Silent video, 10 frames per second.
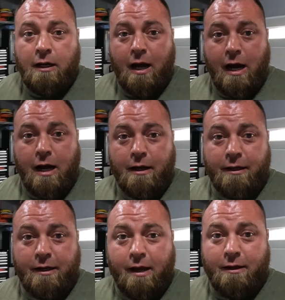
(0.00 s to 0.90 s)
Uh,
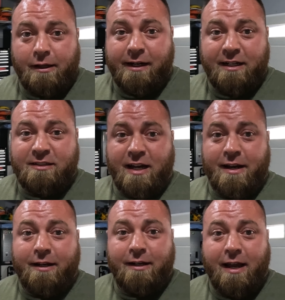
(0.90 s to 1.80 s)
like I
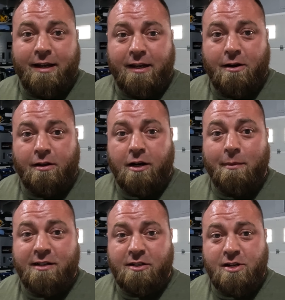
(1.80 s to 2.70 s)
said in, in the earlier
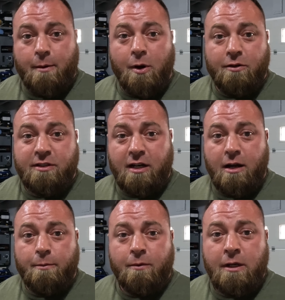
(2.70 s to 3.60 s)
message I posted
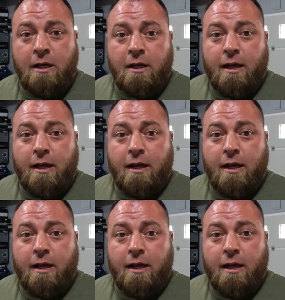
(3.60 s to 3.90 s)
up,